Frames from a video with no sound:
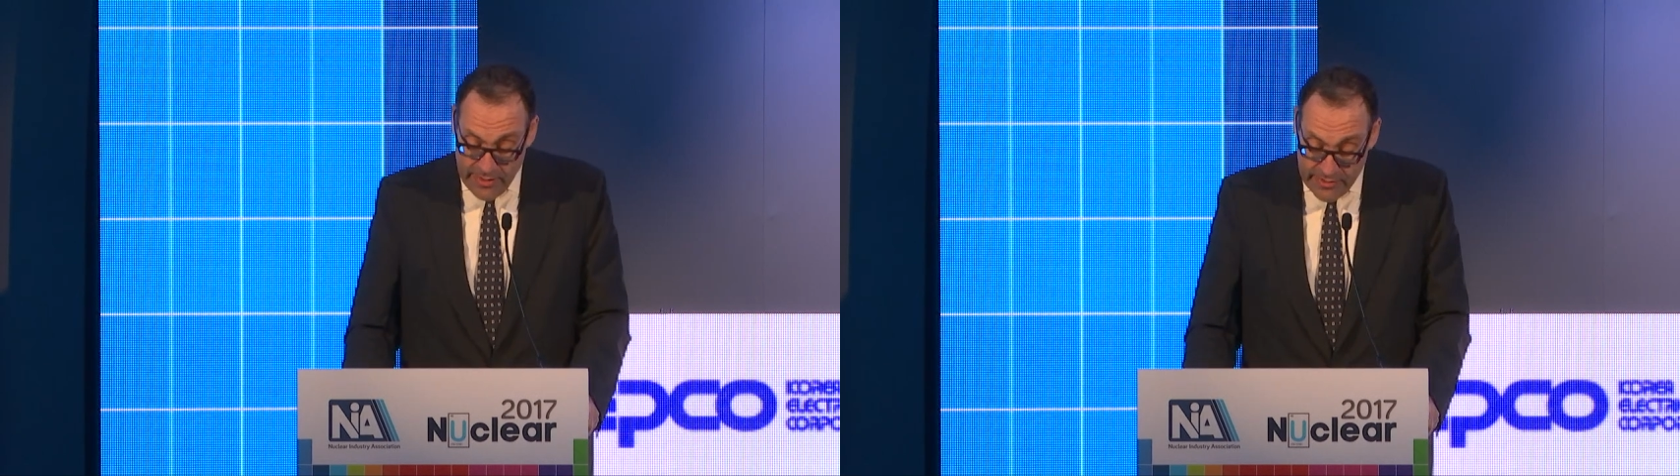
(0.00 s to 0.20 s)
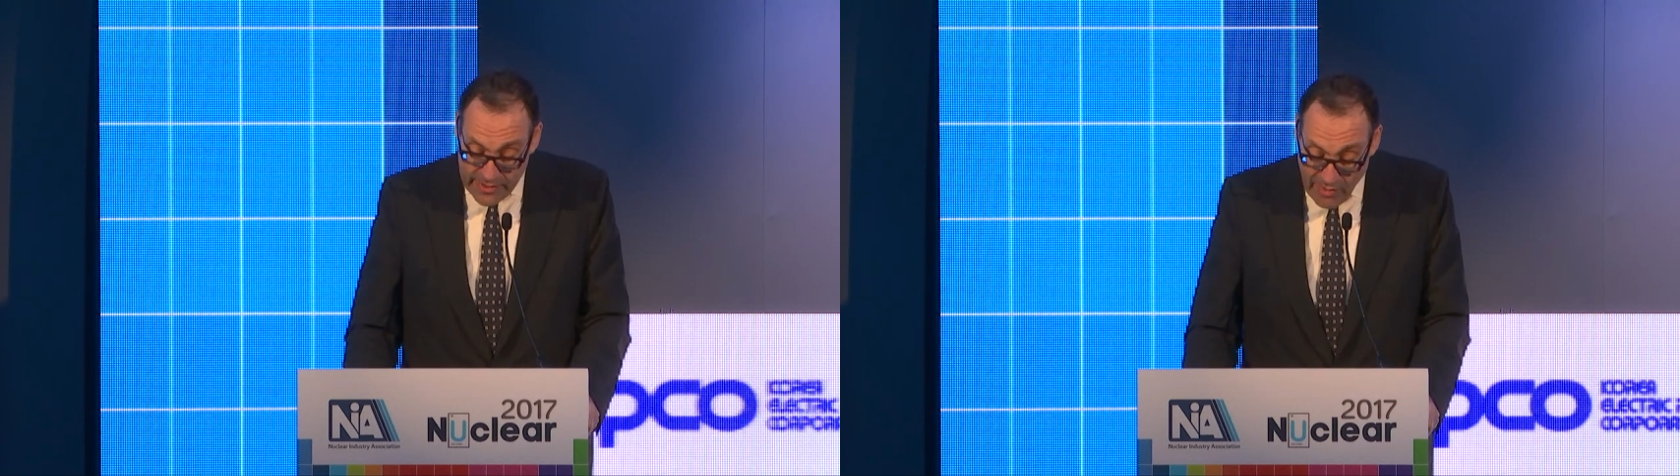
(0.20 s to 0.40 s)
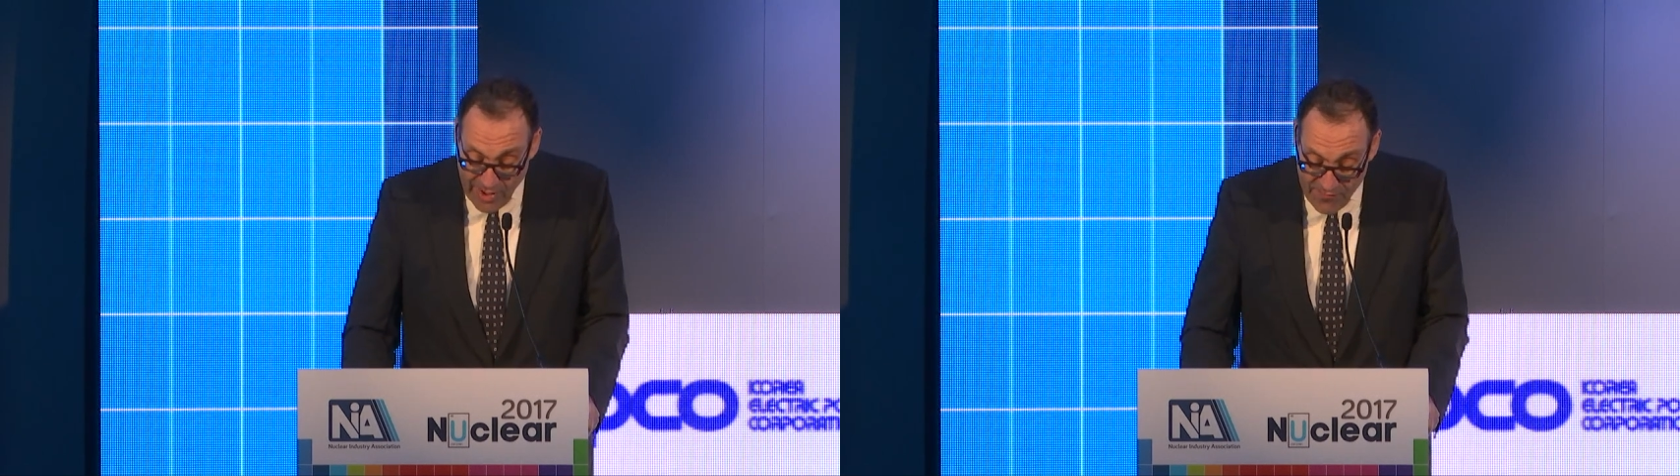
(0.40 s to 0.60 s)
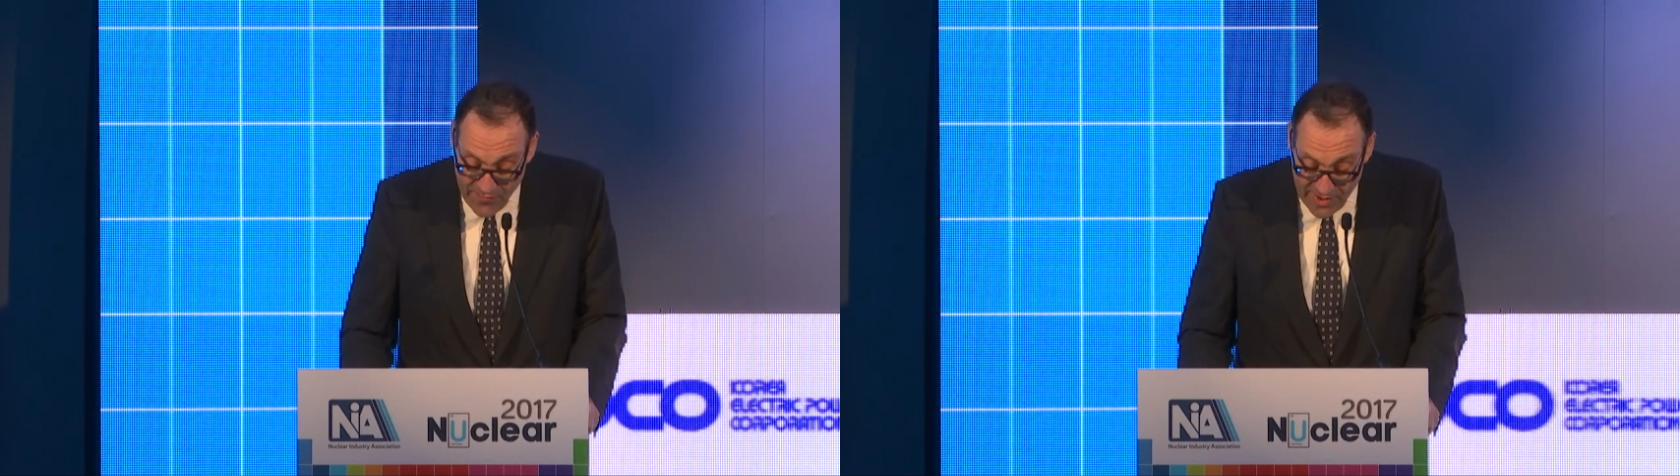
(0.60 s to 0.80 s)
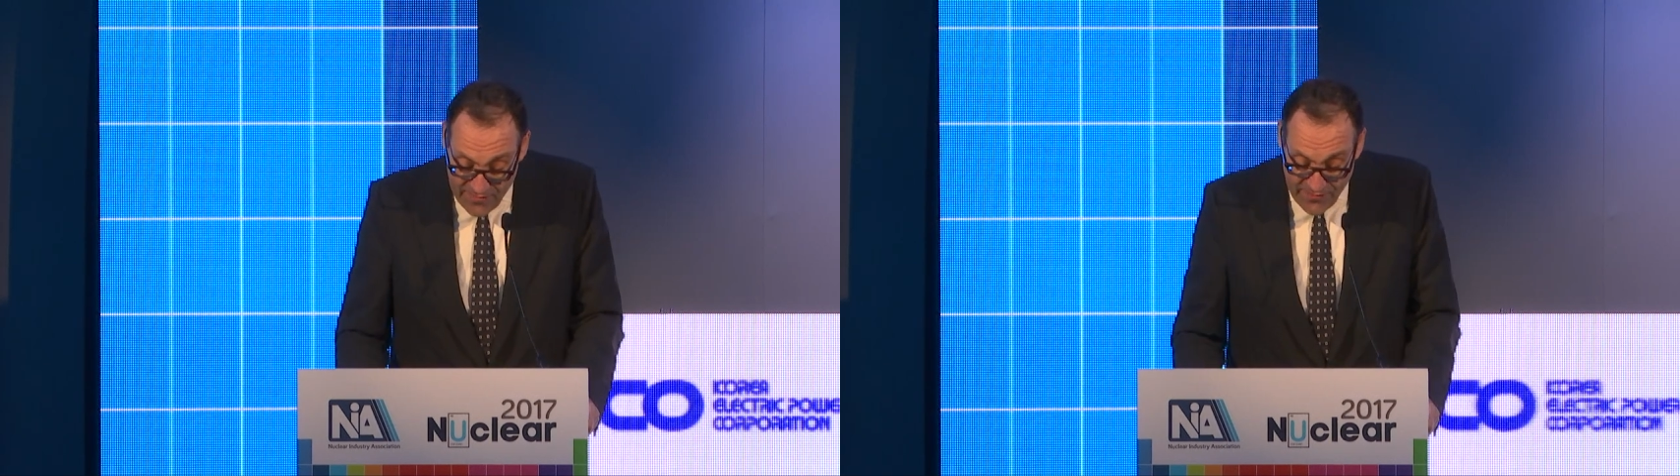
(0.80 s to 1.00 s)
So our
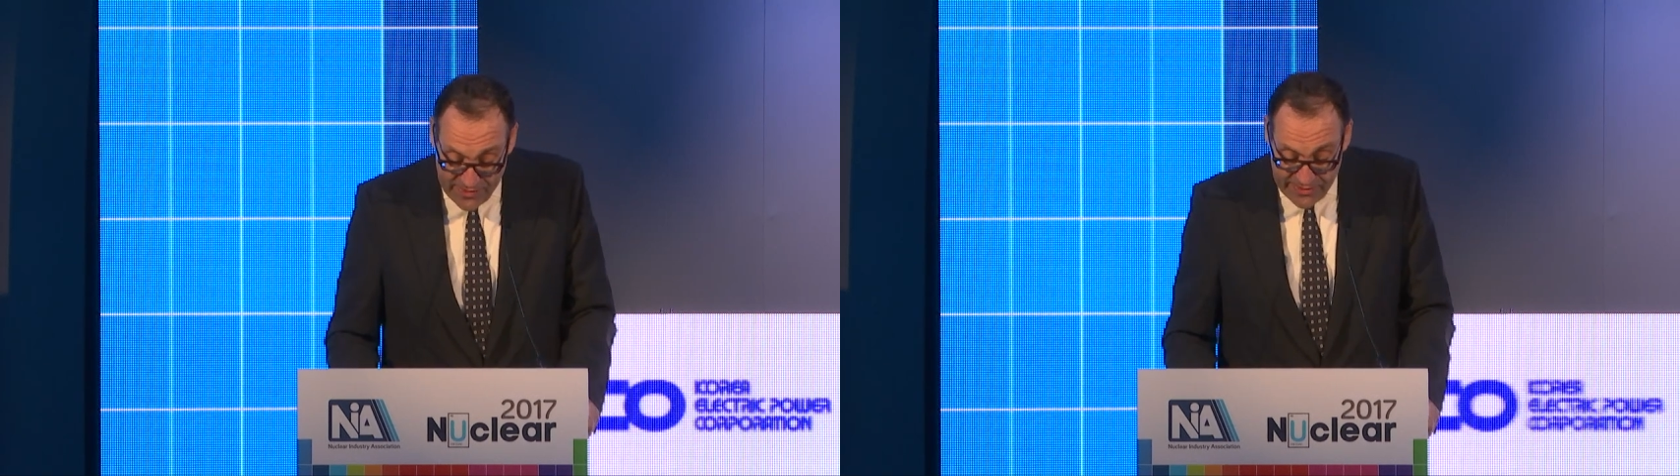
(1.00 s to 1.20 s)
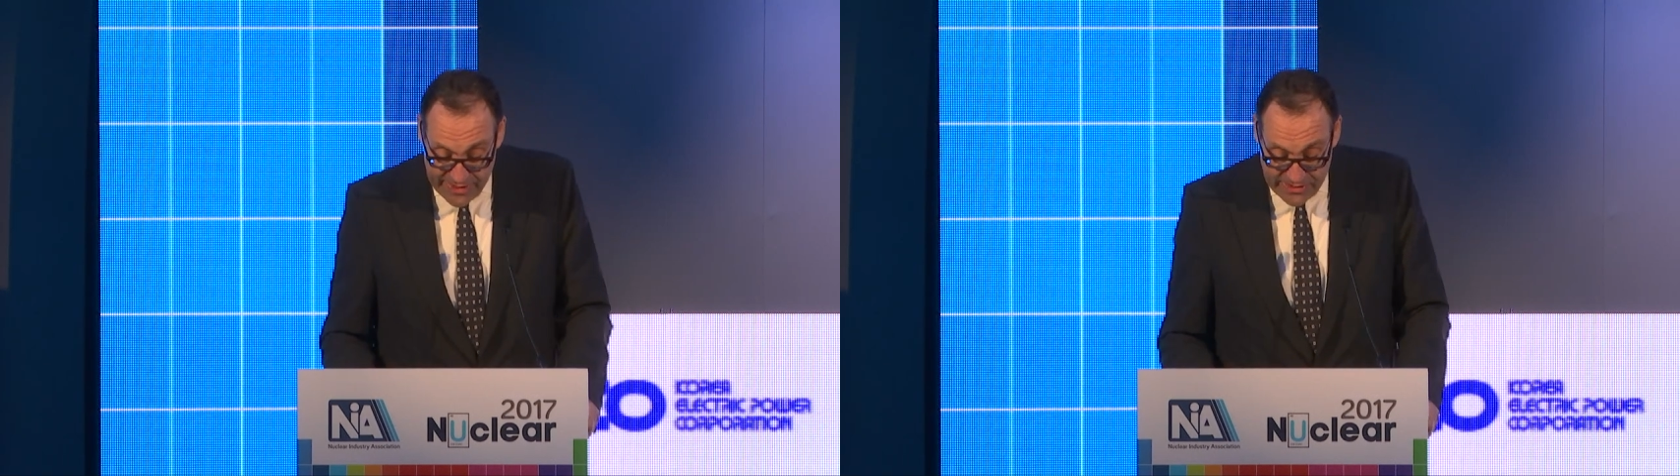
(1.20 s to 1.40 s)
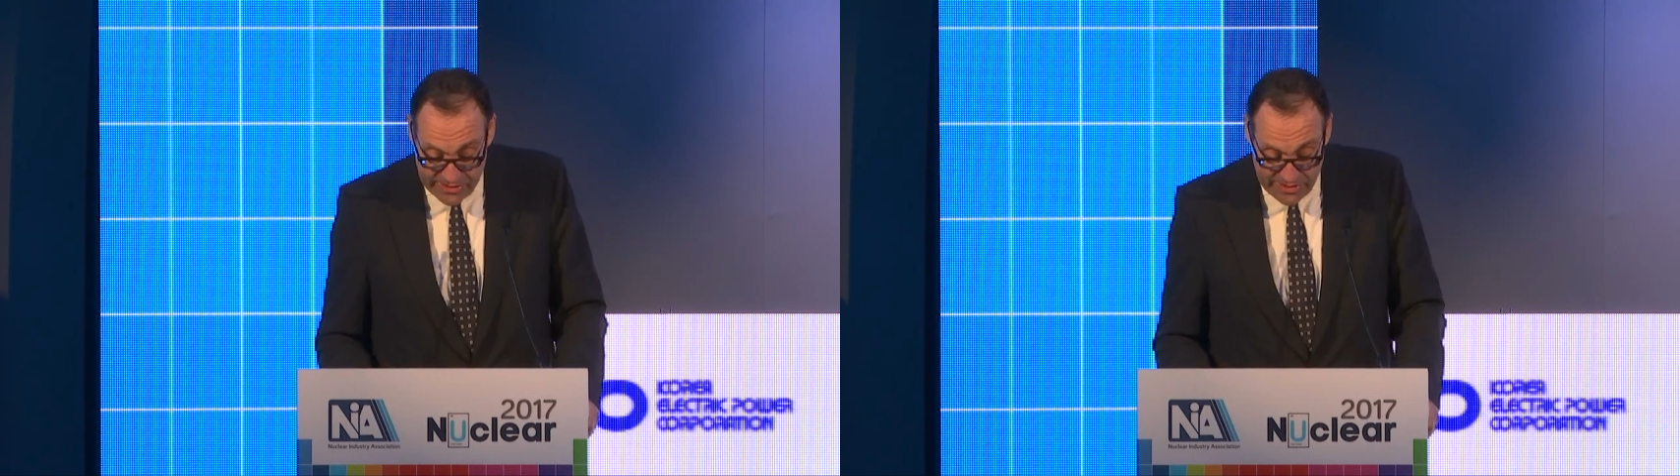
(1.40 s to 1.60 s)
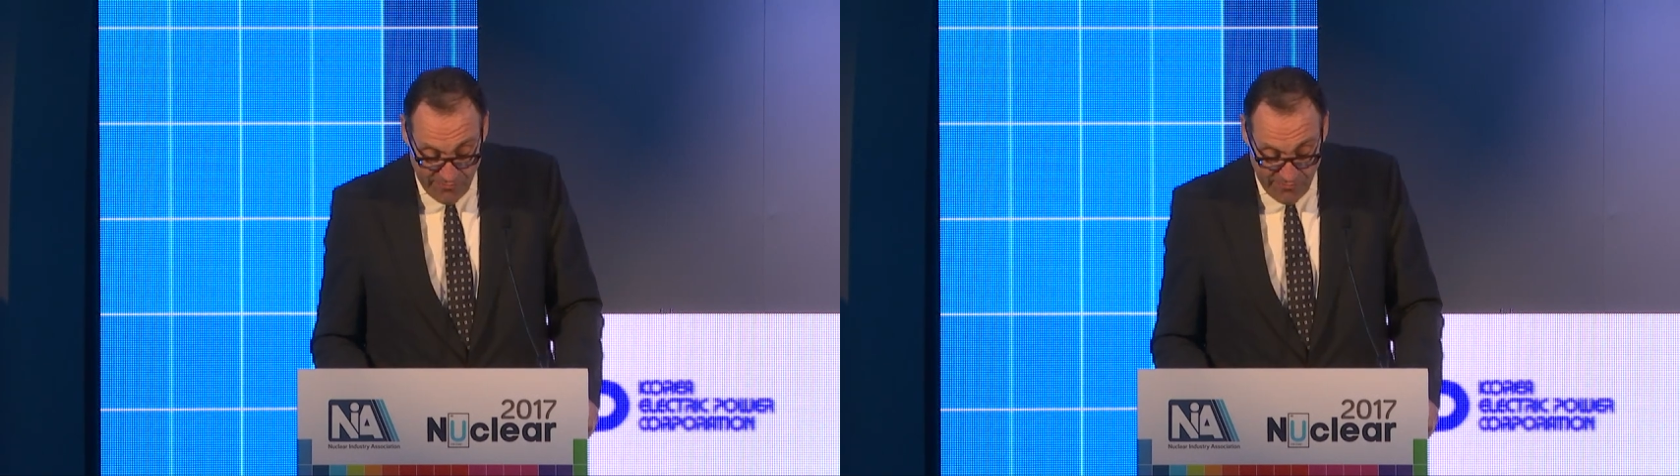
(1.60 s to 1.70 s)
five foundations